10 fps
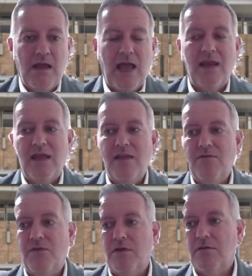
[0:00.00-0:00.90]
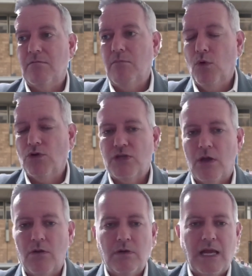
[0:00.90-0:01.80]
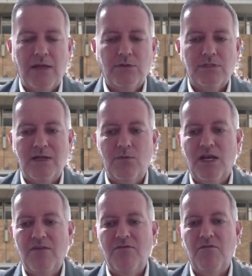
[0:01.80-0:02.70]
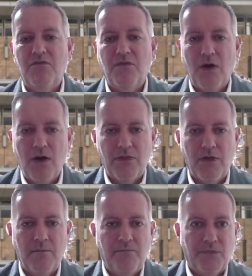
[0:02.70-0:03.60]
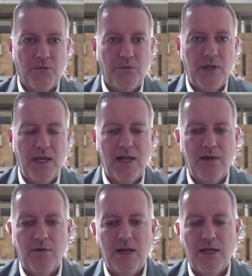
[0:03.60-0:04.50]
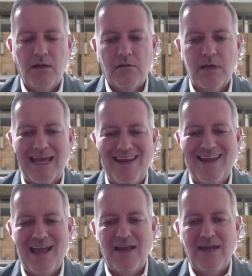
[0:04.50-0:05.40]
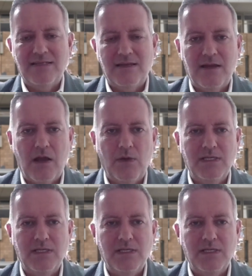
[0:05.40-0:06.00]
And even more so, Edelstein went even further, really, really getting at Netanyahu.